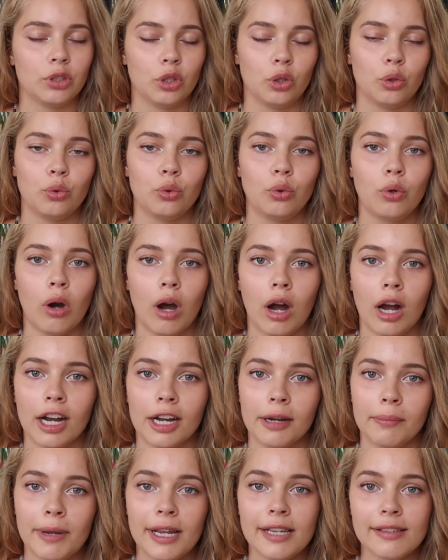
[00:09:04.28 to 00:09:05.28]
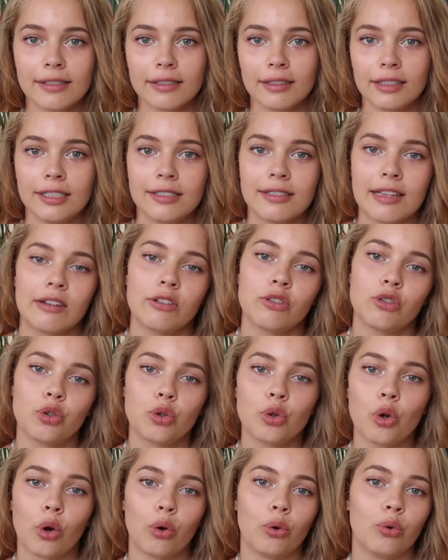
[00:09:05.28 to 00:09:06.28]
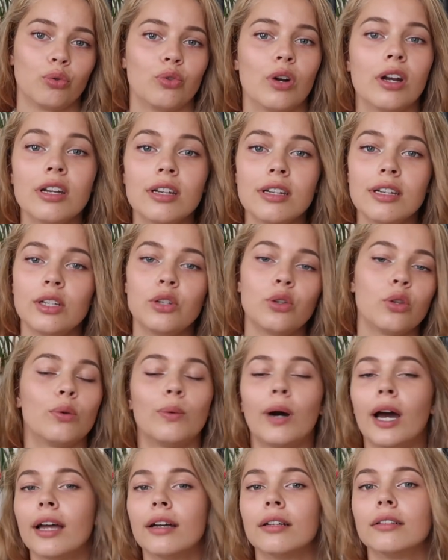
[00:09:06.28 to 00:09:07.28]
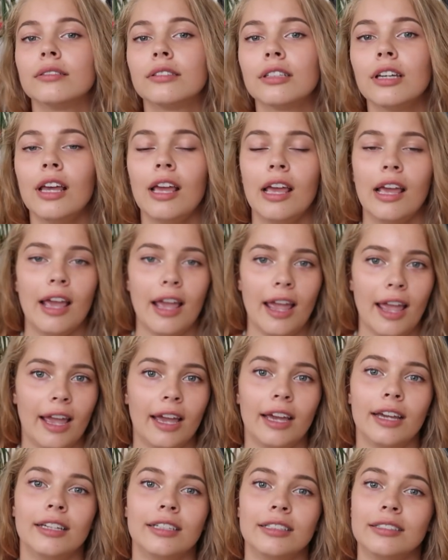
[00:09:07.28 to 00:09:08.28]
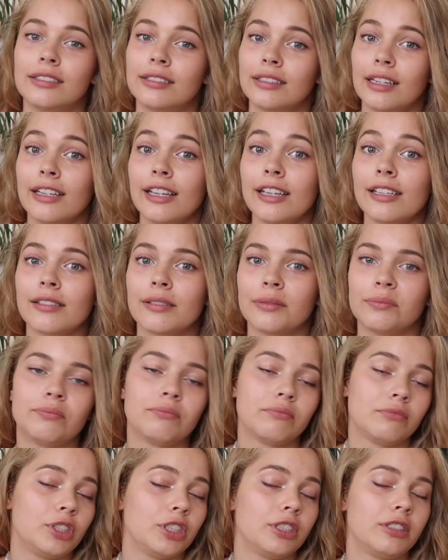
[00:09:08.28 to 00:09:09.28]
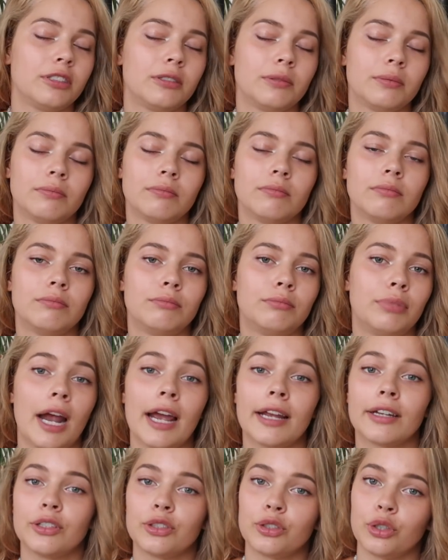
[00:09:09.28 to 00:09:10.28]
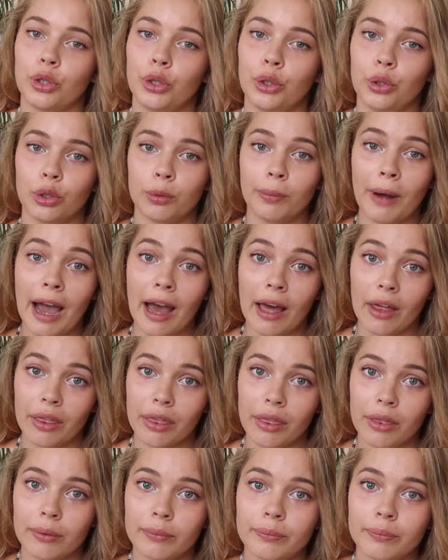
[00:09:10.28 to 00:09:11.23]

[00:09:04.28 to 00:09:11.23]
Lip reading: you are basically set to go run into the wild and yes, just practice your path.